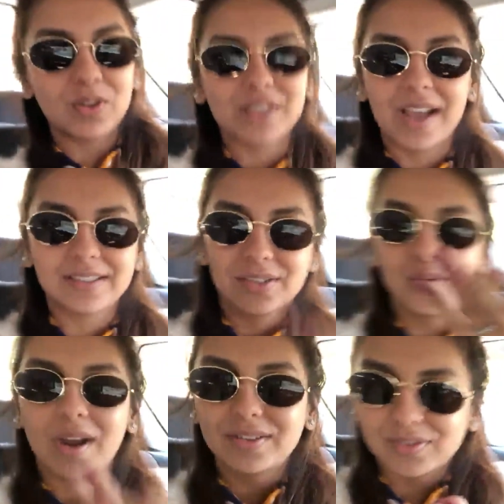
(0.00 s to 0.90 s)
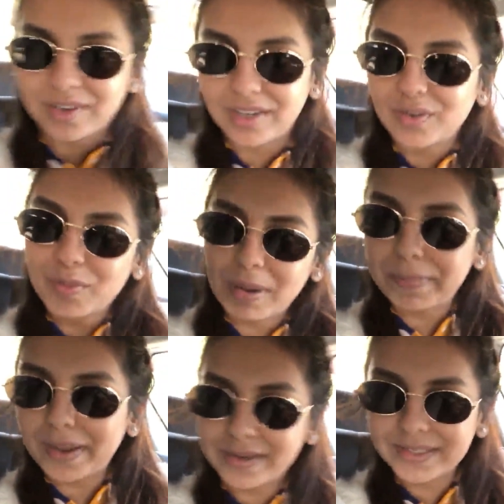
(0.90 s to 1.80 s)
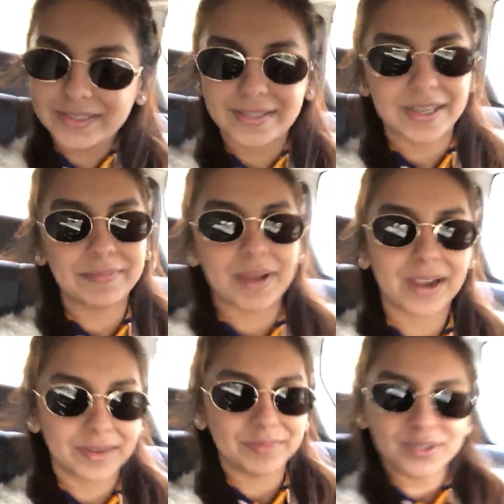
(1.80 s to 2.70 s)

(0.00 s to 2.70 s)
course, as you guys already know, my parents are staying back in